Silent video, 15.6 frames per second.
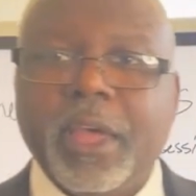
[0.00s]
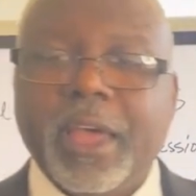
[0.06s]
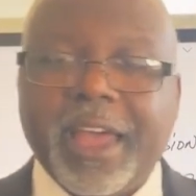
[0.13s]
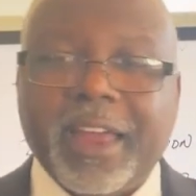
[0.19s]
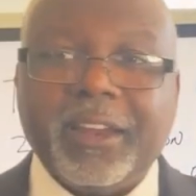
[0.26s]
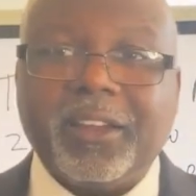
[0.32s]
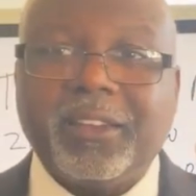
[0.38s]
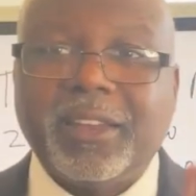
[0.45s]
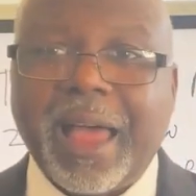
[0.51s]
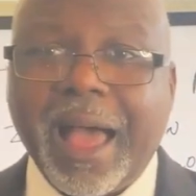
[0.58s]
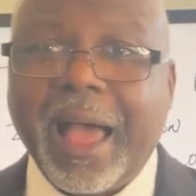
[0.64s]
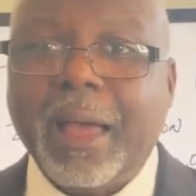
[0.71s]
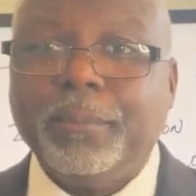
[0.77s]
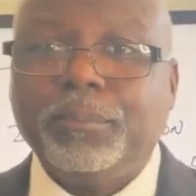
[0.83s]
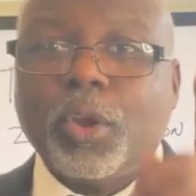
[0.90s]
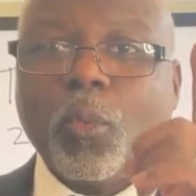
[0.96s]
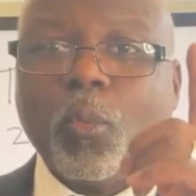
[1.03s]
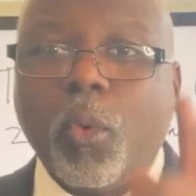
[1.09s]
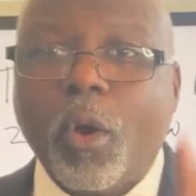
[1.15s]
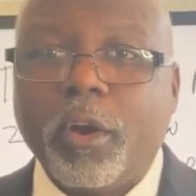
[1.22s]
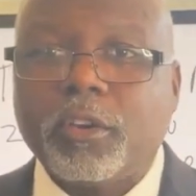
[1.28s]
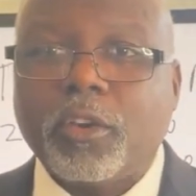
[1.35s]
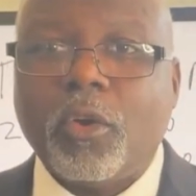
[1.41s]
And the time to
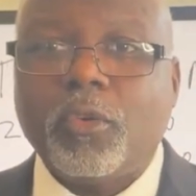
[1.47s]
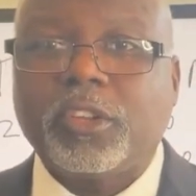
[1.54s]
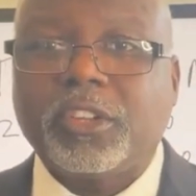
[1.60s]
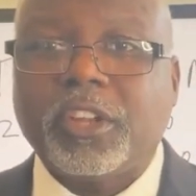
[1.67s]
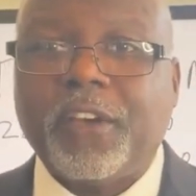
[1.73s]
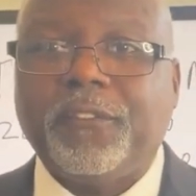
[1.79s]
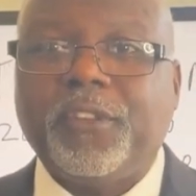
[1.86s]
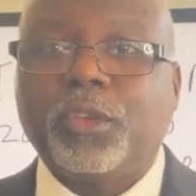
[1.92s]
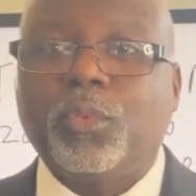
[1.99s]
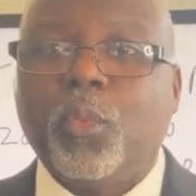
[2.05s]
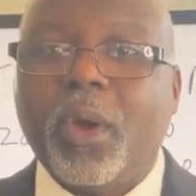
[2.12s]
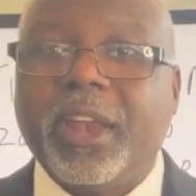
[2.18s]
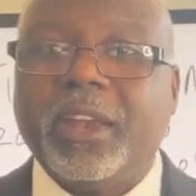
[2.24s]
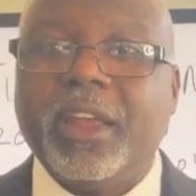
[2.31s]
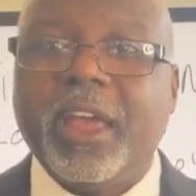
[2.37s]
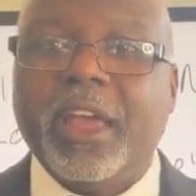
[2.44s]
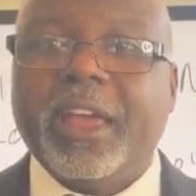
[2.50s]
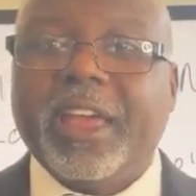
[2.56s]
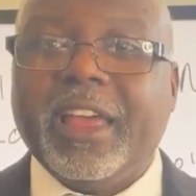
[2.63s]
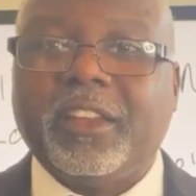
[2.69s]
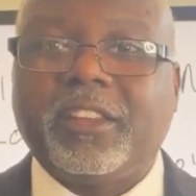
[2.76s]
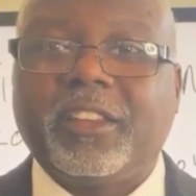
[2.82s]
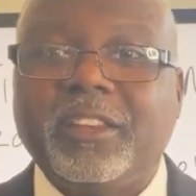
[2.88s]
work on stuff is when
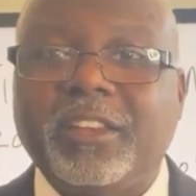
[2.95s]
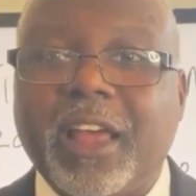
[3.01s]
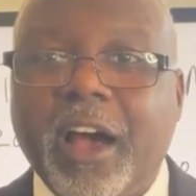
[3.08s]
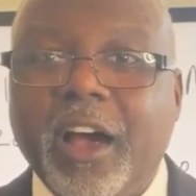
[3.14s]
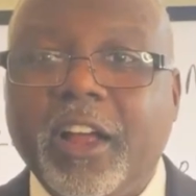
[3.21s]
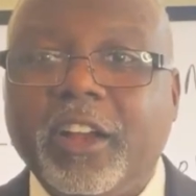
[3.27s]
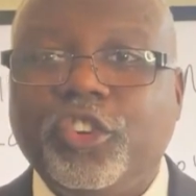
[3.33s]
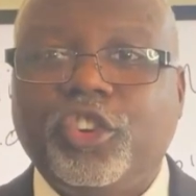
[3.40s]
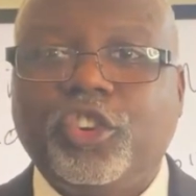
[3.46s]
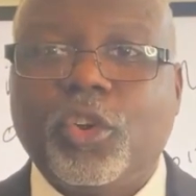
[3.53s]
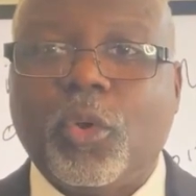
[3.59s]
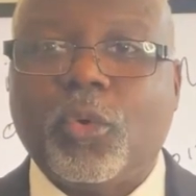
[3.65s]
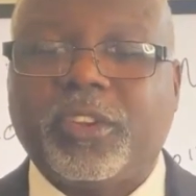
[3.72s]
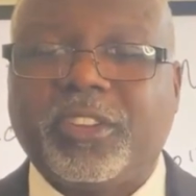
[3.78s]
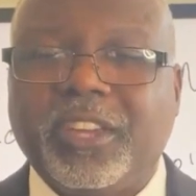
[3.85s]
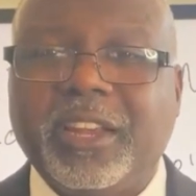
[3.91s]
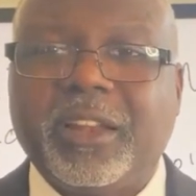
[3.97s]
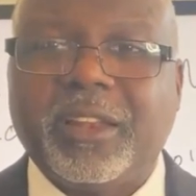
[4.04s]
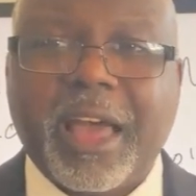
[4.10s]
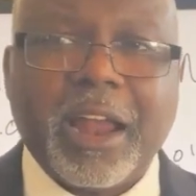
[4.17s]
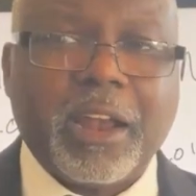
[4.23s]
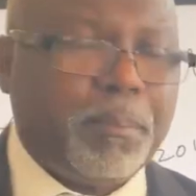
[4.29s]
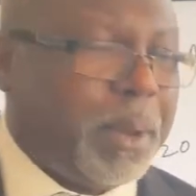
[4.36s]
it's unsure. See, a lot of